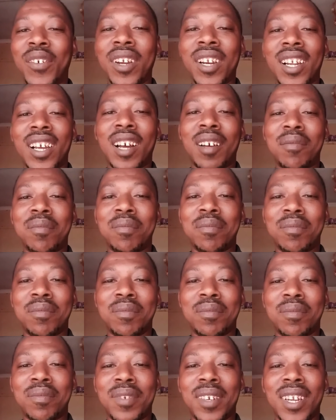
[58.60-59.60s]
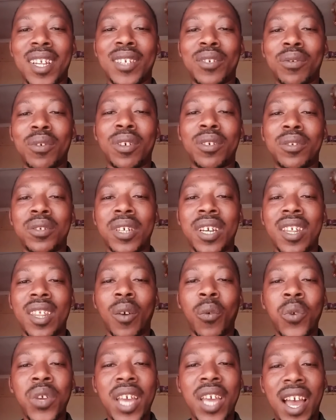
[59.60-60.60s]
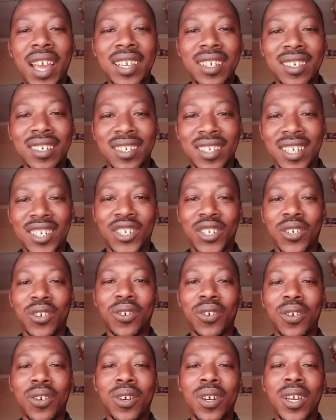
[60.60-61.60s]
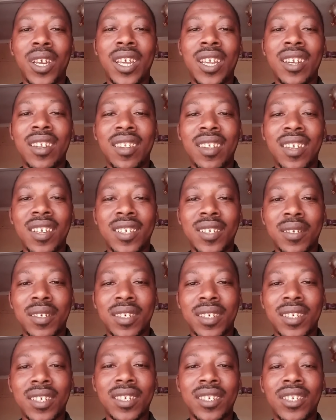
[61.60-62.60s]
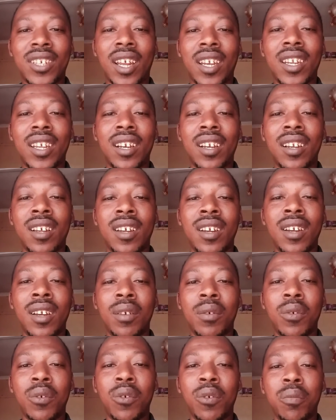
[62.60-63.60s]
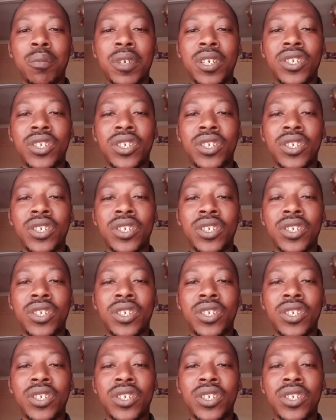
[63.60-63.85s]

Welcome, let's work together. We are intentional. In this channel, we will